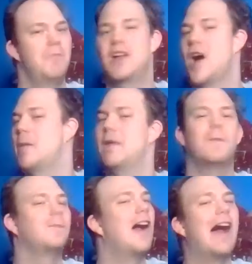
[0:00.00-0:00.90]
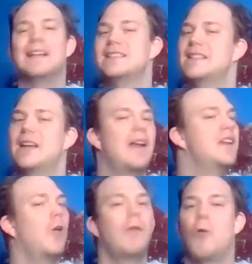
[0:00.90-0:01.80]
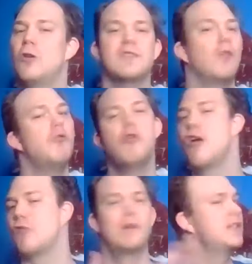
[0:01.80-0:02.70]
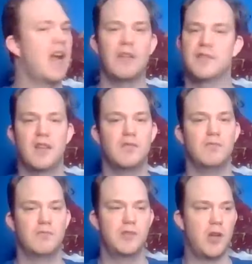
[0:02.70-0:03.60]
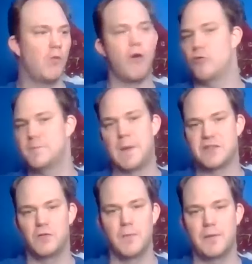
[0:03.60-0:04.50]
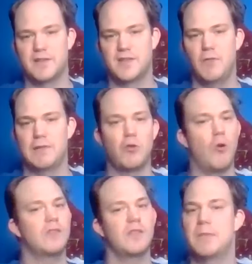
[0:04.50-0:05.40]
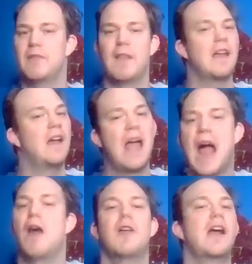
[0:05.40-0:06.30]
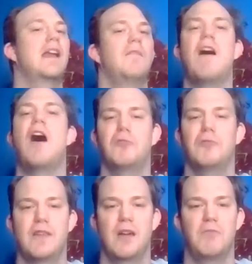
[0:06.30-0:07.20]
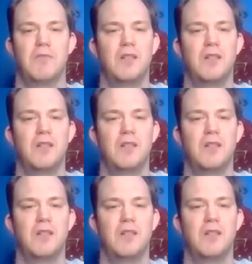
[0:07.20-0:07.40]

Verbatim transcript: Become their friends. And you know what, also reach out to your local Special Olympics too and talk to them and be like, how can I get involved with you?